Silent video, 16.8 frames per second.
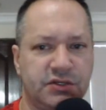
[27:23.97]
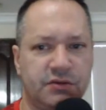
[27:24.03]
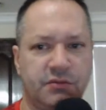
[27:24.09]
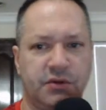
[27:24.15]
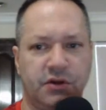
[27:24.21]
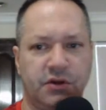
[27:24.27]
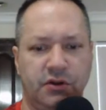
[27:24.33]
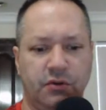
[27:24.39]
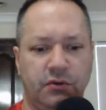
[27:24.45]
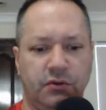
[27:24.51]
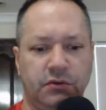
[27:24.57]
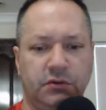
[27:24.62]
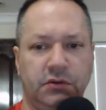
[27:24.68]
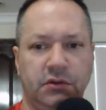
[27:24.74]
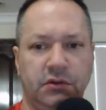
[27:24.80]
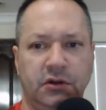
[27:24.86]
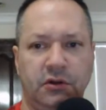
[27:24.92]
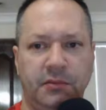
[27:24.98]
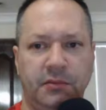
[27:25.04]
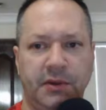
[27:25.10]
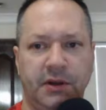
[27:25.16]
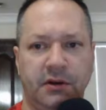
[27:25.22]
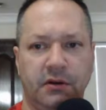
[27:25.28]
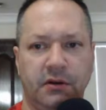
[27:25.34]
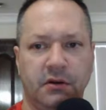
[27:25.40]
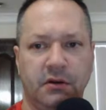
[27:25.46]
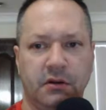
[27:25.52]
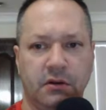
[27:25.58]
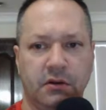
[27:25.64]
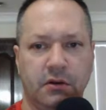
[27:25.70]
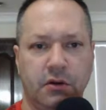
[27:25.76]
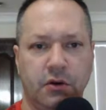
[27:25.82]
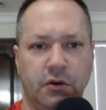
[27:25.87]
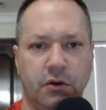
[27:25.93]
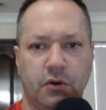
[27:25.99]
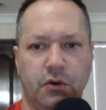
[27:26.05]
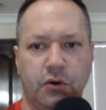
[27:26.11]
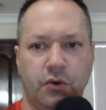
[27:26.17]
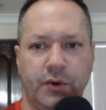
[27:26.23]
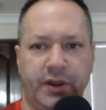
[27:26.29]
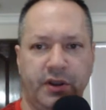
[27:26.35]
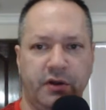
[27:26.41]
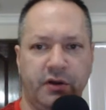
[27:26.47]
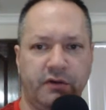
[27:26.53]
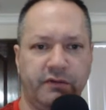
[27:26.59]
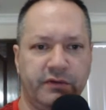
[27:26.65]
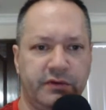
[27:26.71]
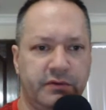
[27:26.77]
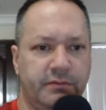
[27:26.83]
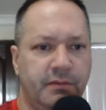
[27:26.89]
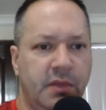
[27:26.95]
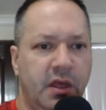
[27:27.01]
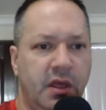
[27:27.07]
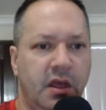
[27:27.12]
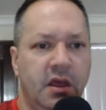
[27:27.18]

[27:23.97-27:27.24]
So I'm going to go a little bit quick over them.